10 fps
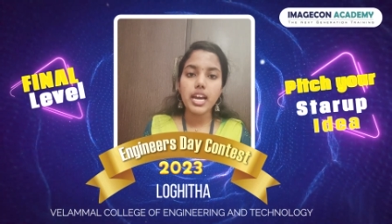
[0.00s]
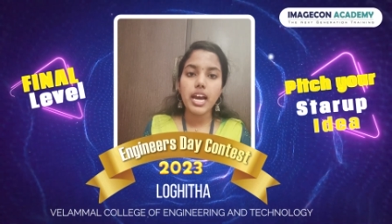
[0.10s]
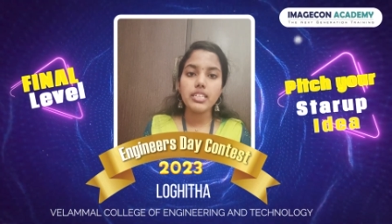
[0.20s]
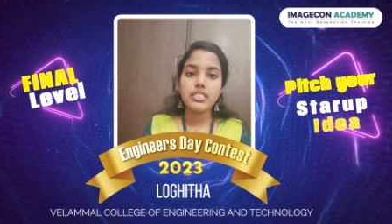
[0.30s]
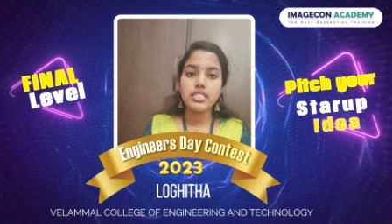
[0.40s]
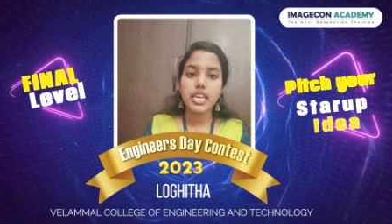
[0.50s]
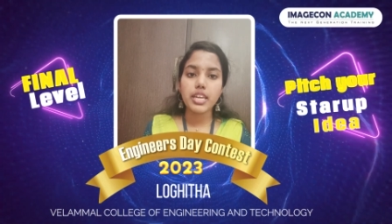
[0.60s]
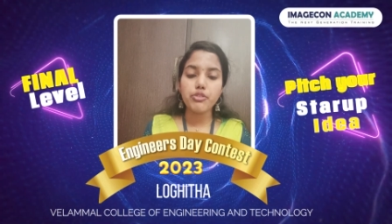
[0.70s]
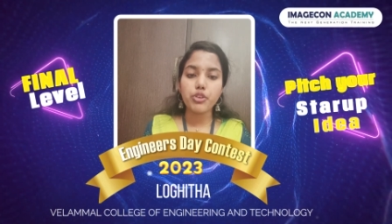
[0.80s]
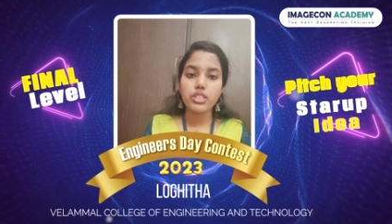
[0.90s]
and
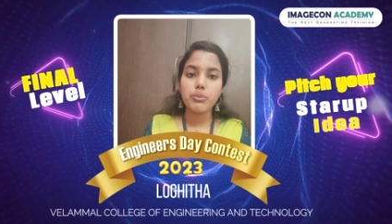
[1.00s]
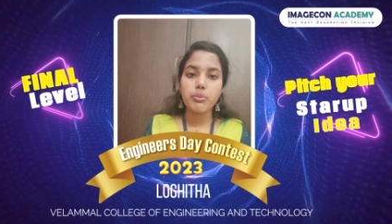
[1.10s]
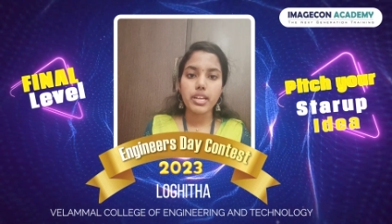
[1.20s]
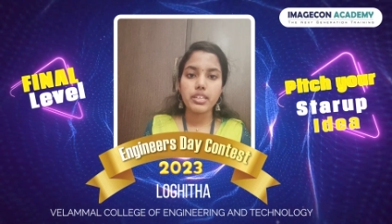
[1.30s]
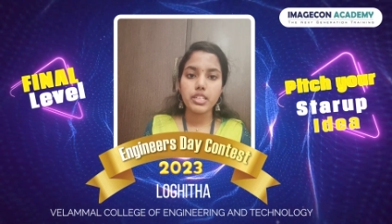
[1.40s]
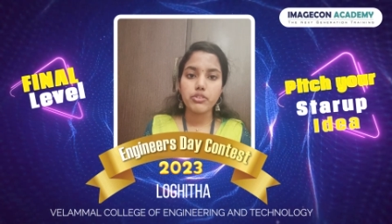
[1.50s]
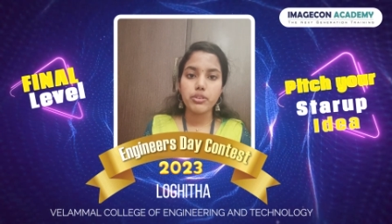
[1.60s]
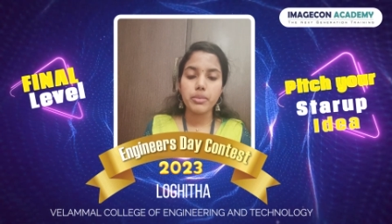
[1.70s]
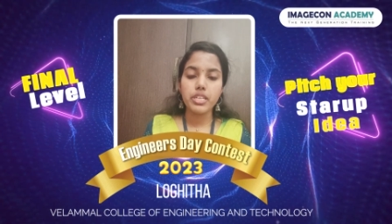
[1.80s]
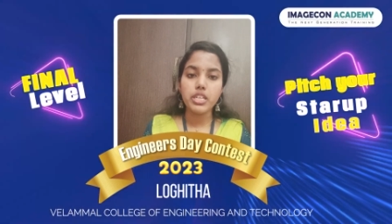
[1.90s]
safe for the pregnant women